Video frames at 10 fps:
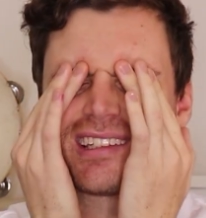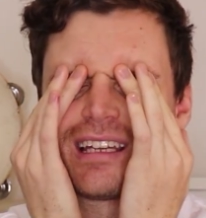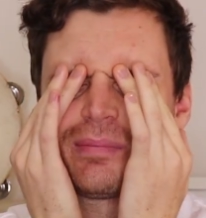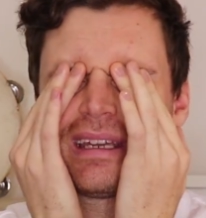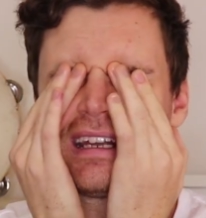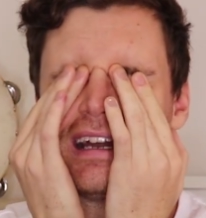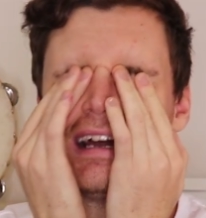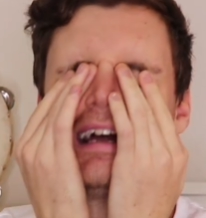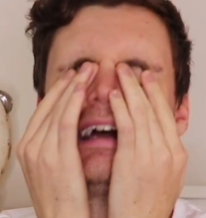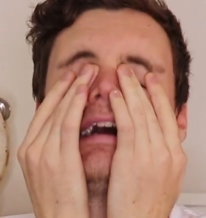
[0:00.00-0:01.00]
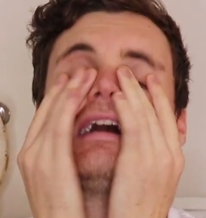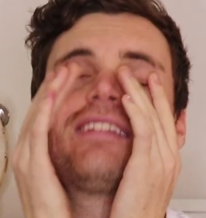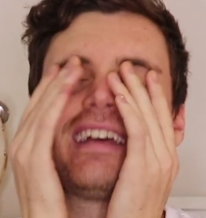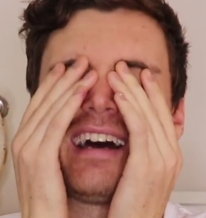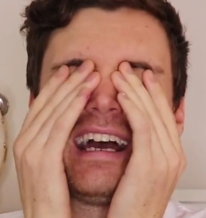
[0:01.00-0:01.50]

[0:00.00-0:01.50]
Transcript: sleeping? Then